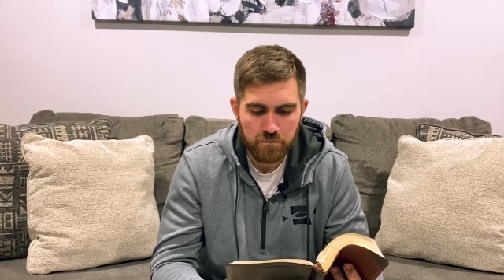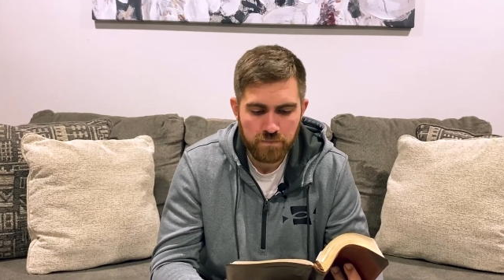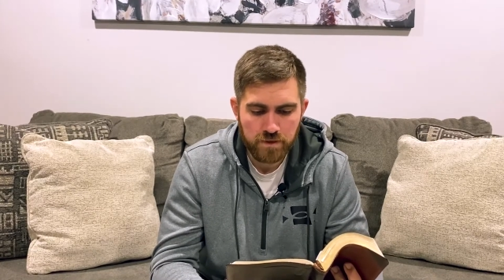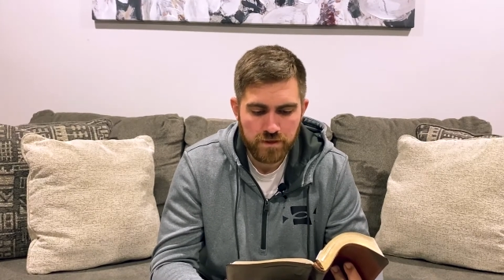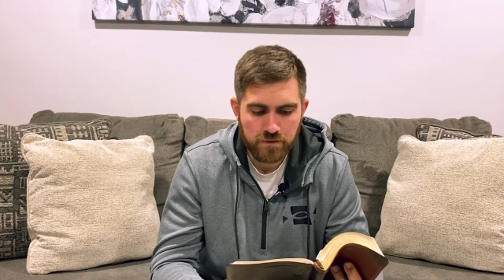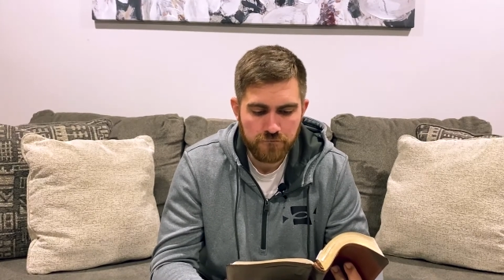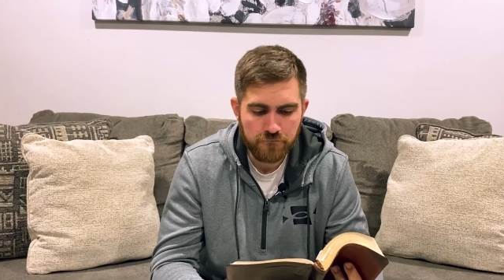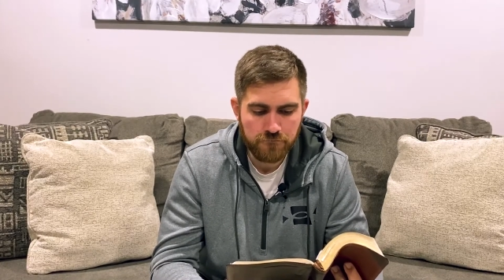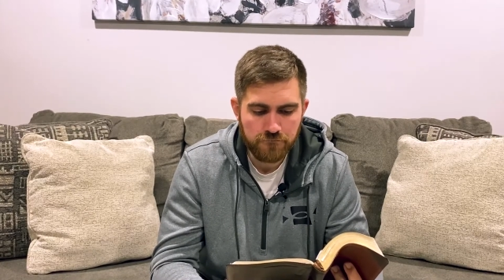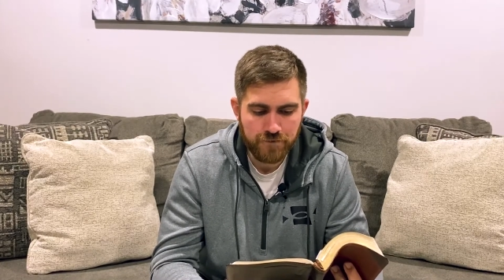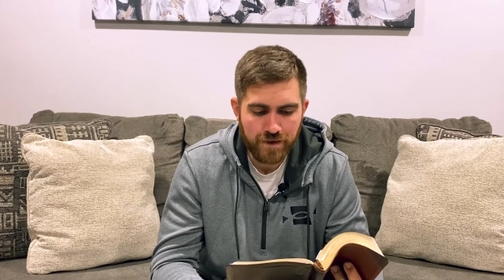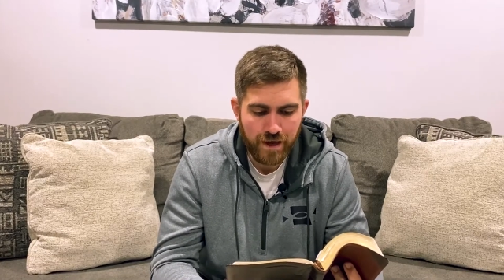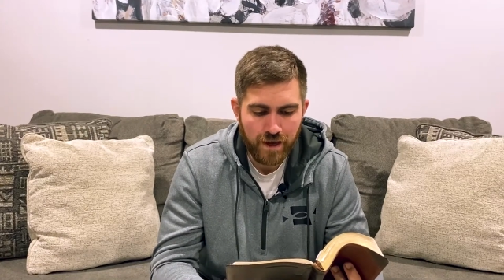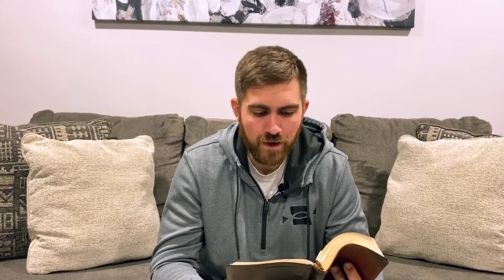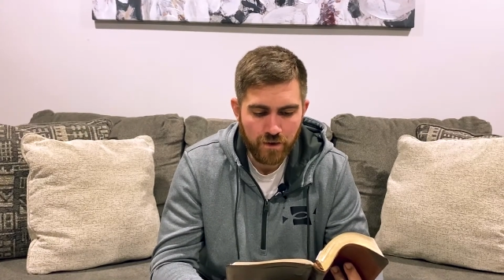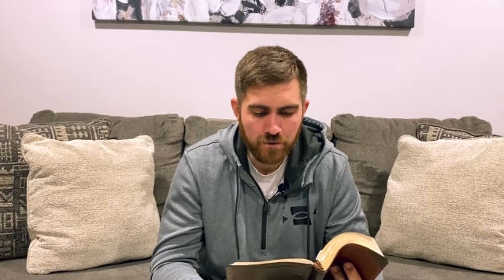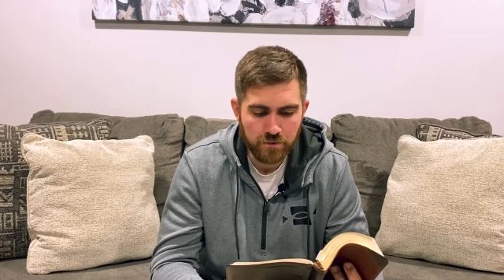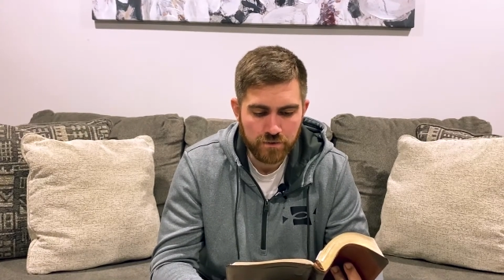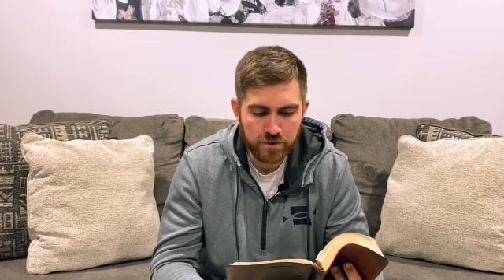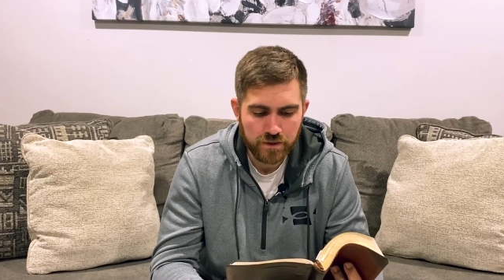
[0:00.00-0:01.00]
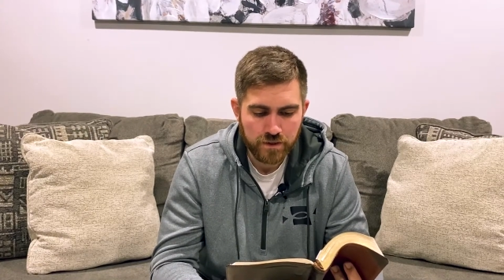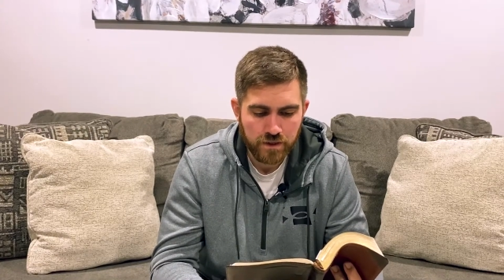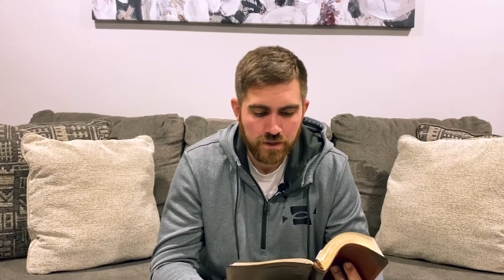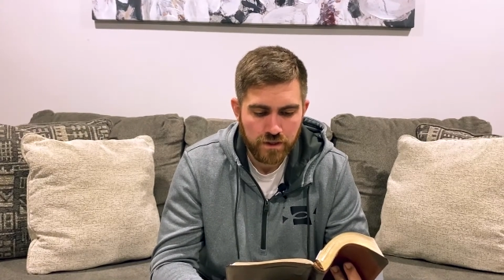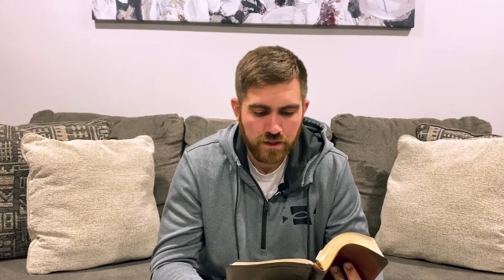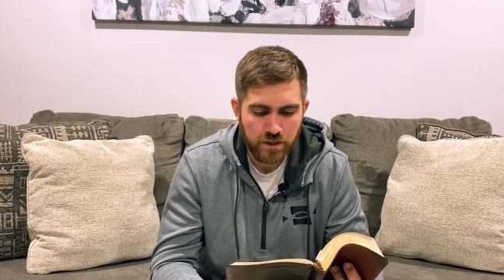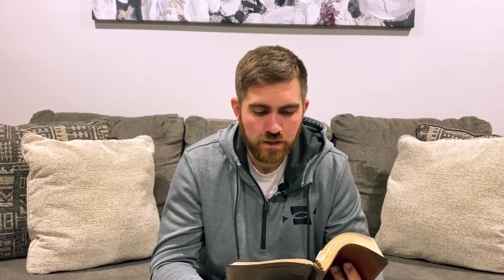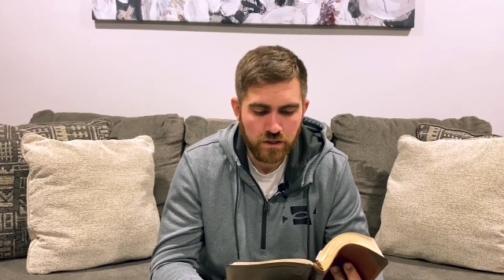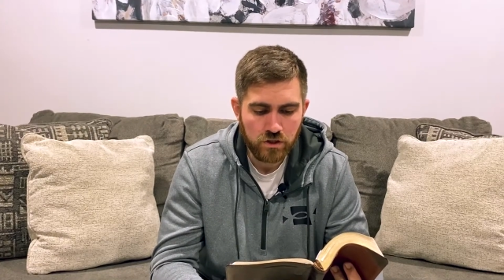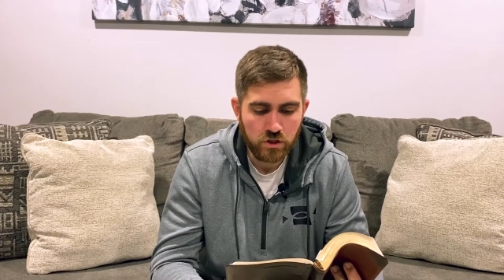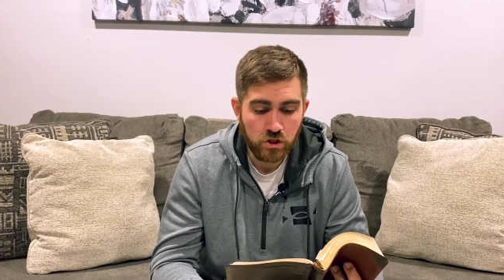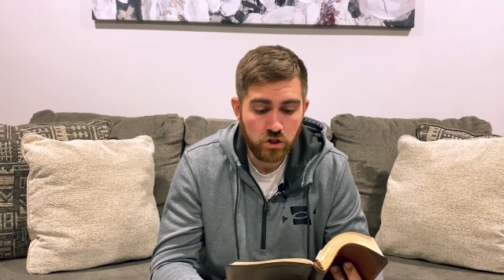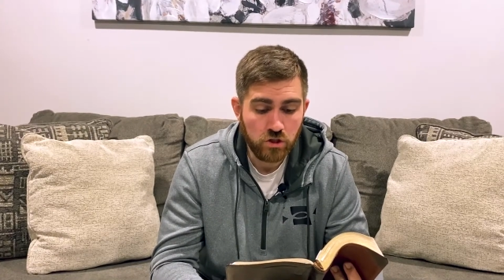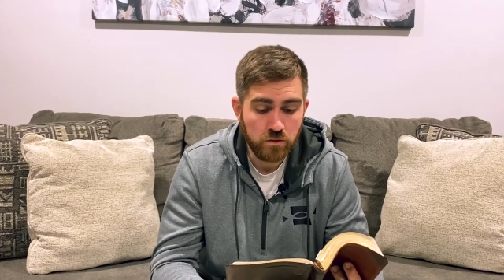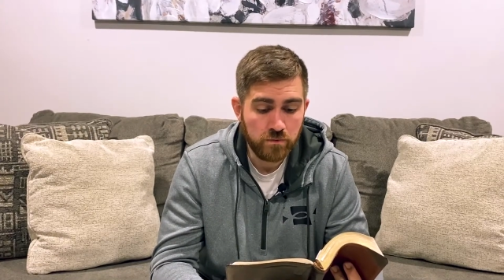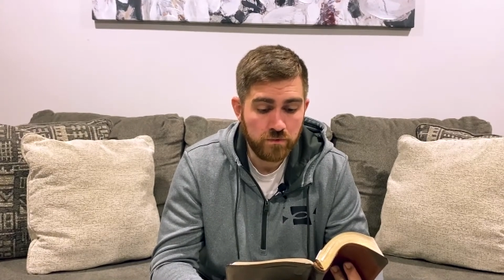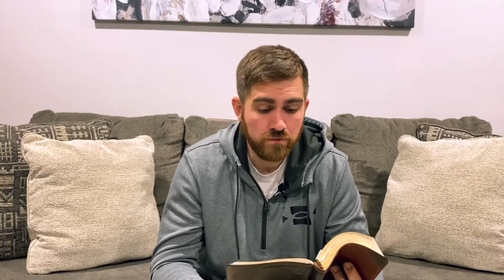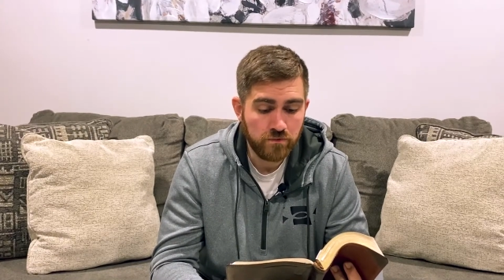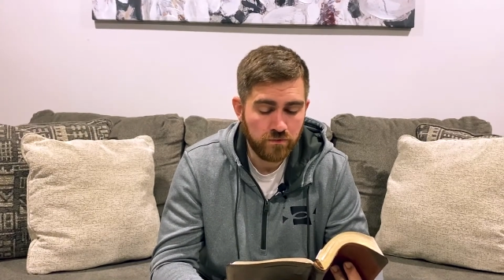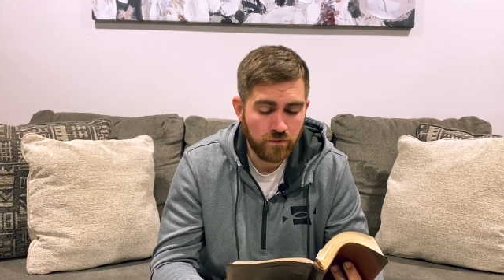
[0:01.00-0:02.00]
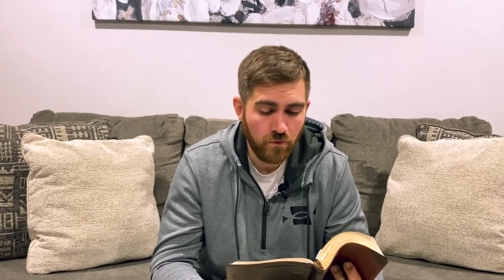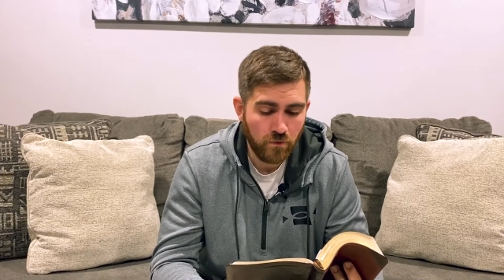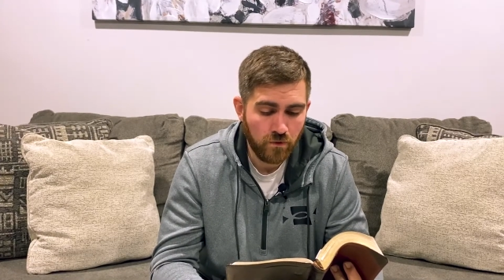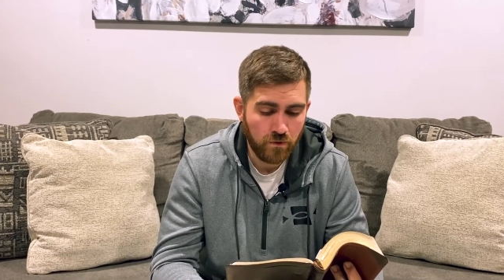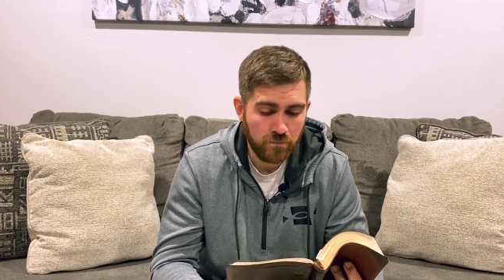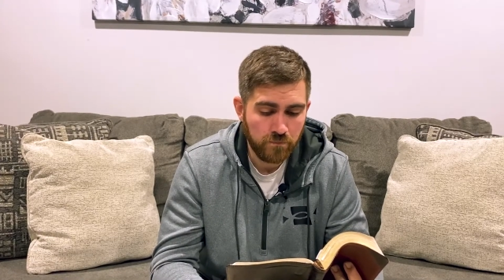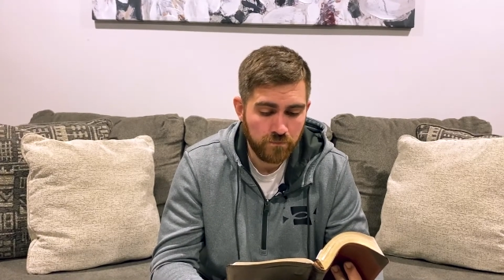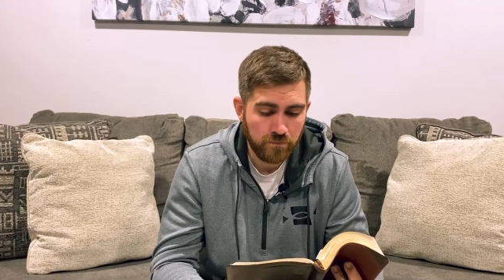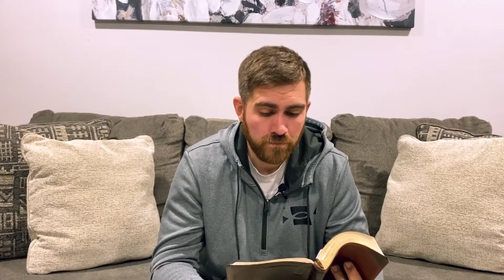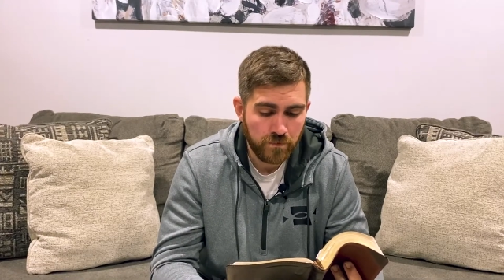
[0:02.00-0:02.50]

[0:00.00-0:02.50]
being found in human form.